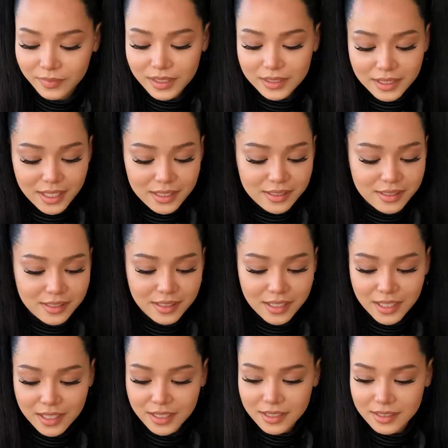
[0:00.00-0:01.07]
Next
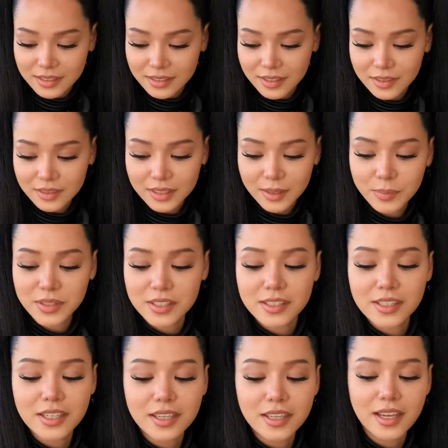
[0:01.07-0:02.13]
is the
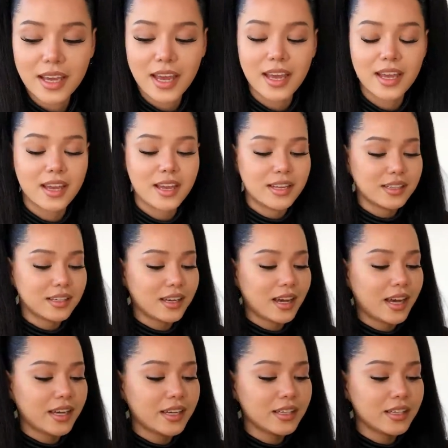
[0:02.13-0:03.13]
lipstick, and I